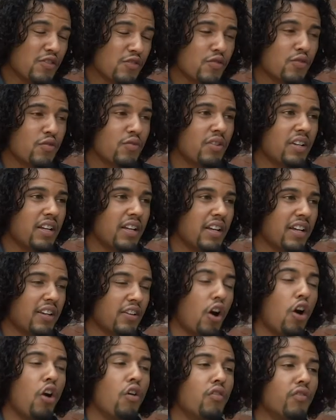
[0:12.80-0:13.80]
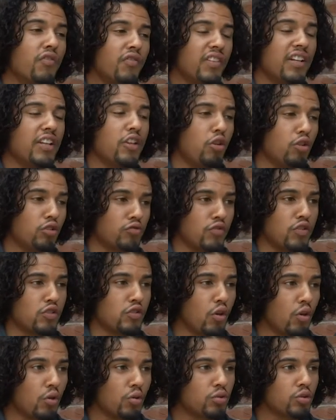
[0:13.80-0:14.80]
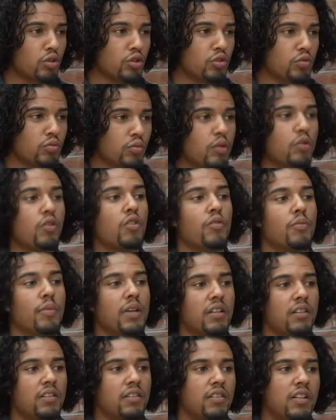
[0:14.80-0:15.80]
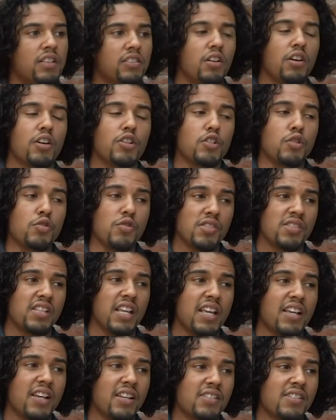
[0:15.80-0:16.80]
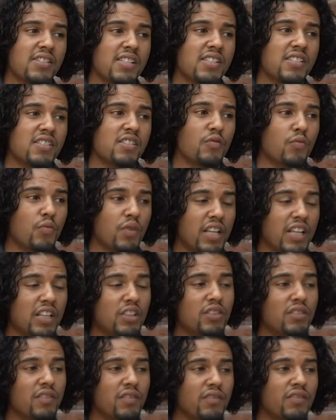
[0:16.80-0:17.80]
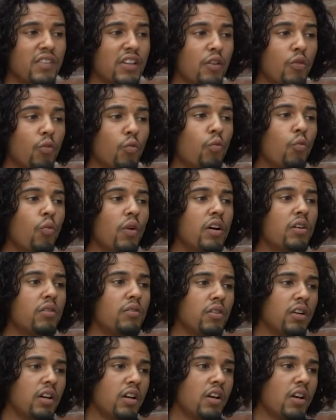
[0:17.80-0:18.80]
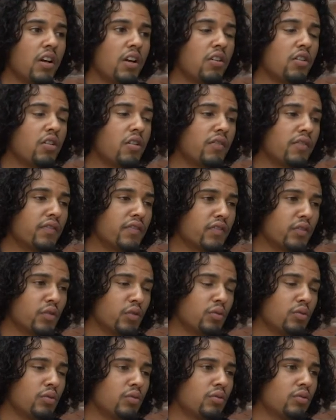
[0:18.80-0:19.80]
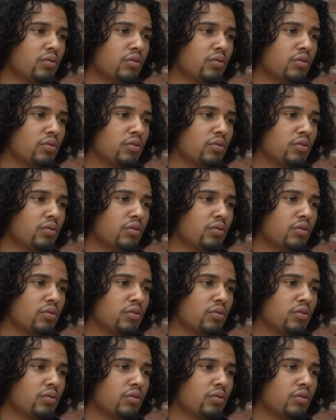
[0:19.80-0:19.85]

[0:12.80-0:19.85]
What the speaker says: and truly, and hopefully those results will come in. As long as you stay consistent with it, something will come through.